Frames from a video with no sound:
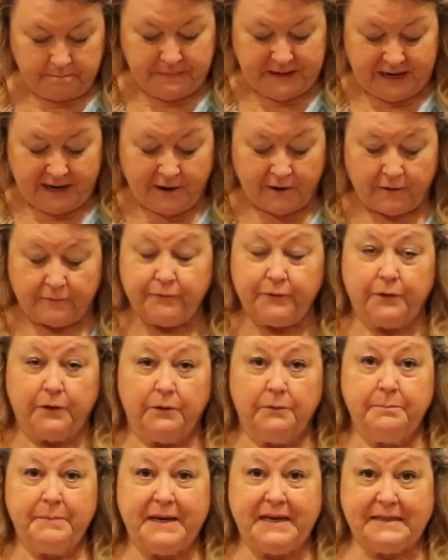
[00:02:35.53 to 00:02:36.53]
Be
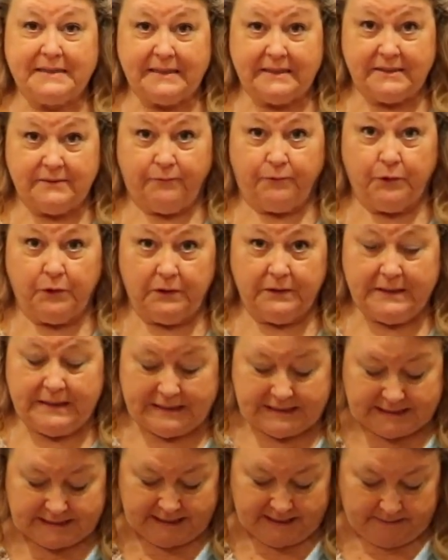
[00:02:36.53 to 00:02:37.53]
careful because it's full of
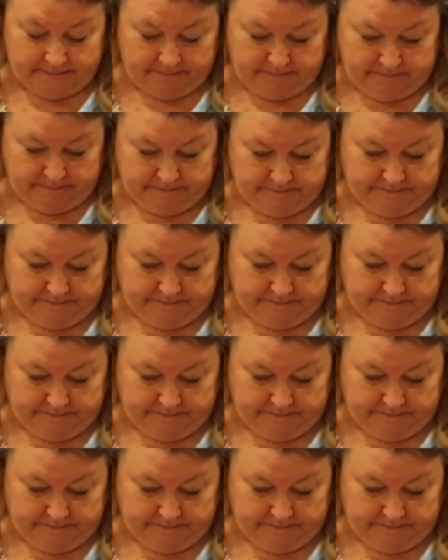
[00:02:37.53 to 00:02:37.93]
steam.